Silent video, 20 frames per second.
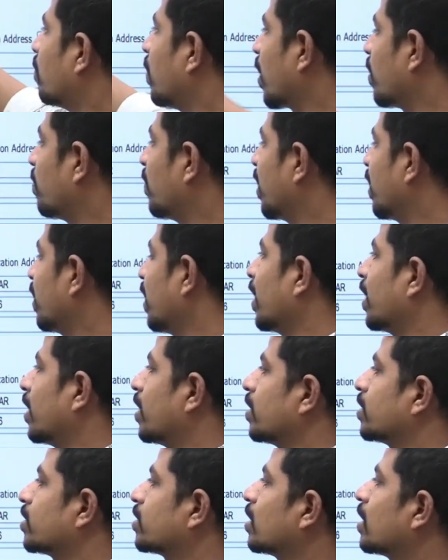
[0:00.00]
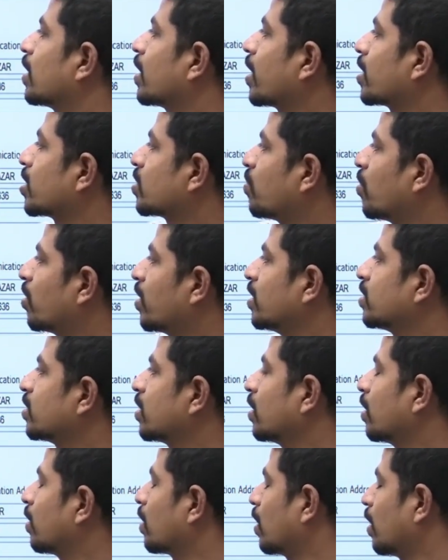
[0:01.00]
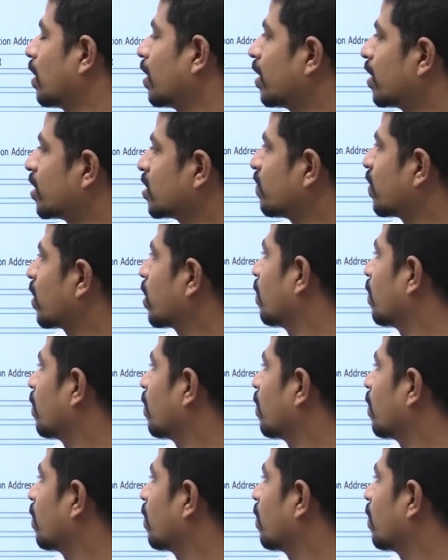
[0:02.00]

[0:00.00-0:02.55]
permanent address, correspondence, address for